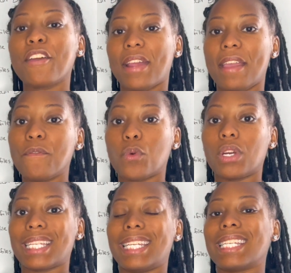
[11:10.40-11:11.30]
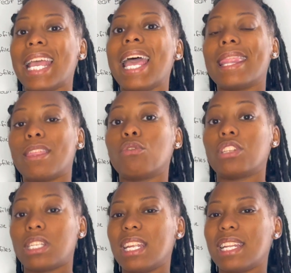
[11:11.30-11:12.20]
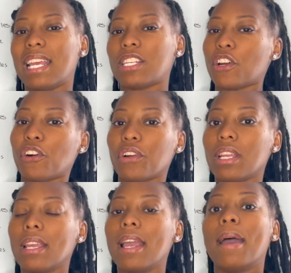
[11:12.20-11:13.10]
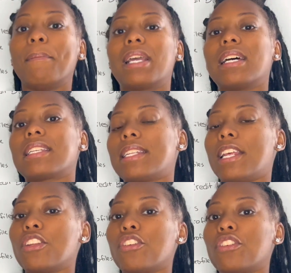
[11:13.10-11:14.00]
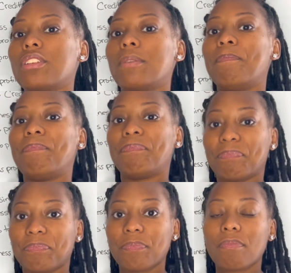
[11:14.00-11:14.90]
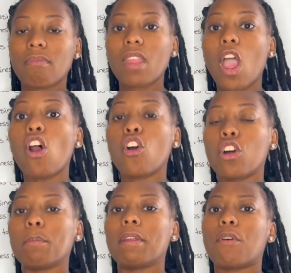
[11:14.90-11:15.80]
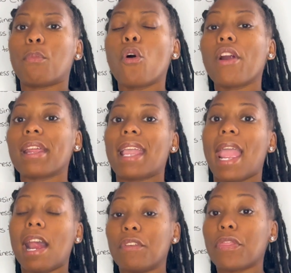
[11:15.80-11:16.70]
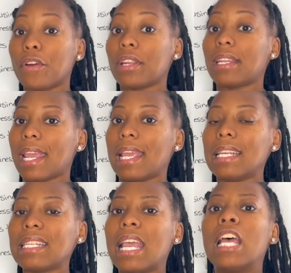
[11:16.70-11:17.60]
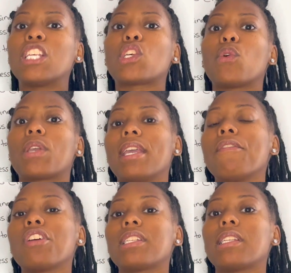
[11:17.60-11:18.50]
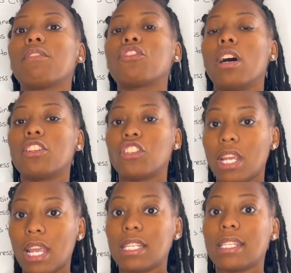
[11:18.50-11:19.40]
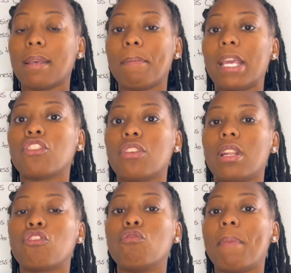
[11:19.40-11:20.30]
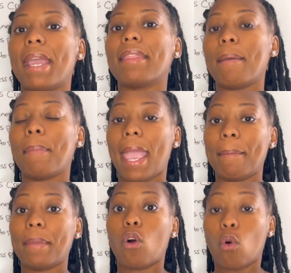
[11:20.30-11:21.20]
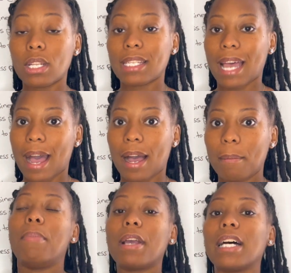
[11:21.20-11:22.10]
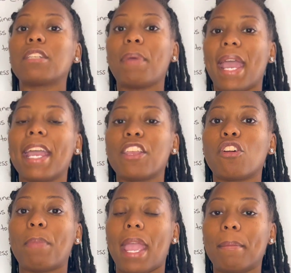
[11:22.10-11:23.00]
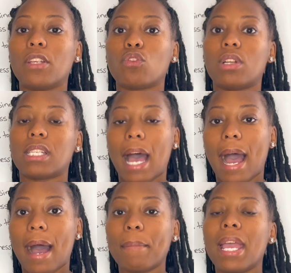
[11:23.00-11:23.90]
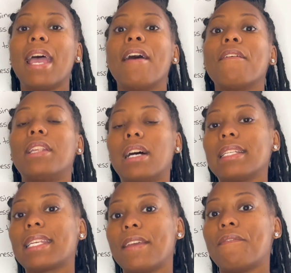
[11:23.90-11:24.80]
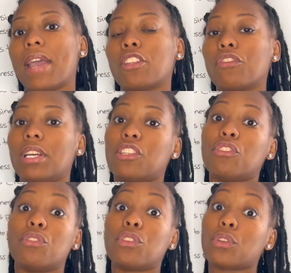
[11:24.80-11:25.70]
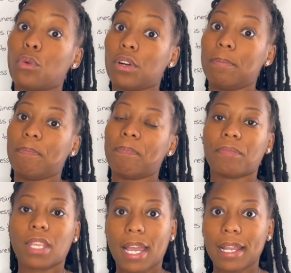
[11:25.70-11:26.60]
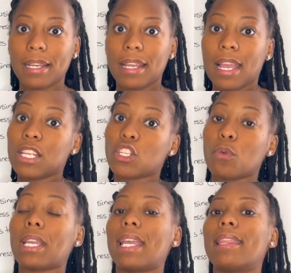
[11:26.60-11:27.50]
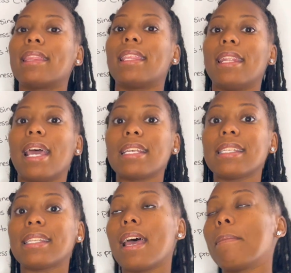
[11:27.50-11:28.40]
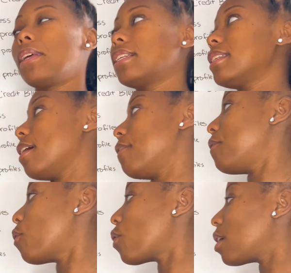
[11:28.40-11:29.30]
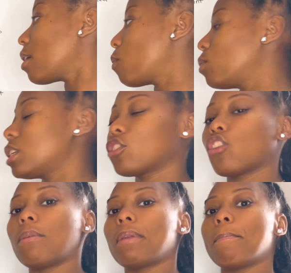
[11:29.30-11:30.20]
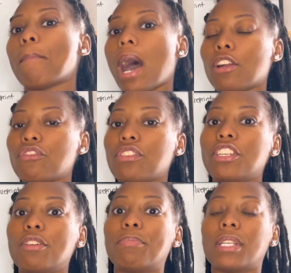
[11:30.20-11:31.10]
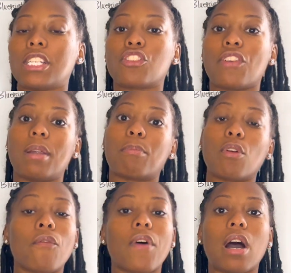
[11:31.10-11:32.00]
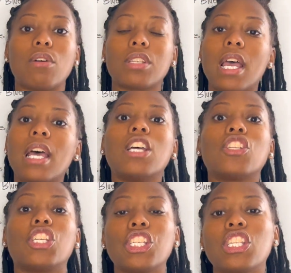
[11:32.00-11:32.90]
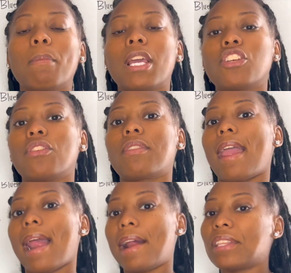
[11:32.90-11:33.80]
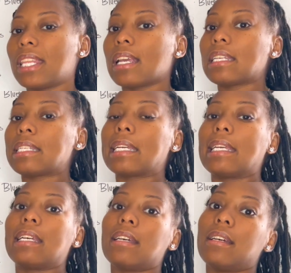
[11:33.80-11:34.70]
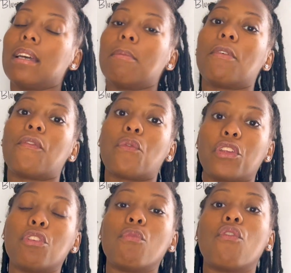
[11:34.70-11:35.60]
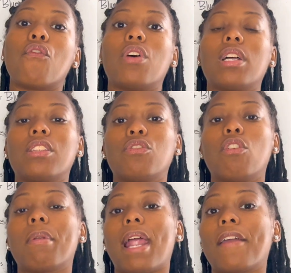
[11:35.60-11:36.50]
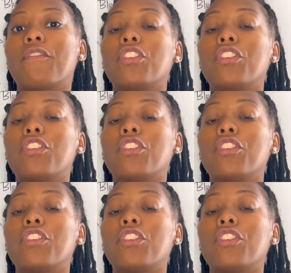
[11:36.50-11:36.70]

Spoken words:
invoices those 10 days early, because lenders are going to be reporting every 30 days. So give yourself a chance to make sure that you made that payment on time, because paying your payments on time does get factored into your score. Okay, so again, the next step in step 4, which is going to be monitoring your business credit profiles, just to make sure that everything is looking good before you move on to applying for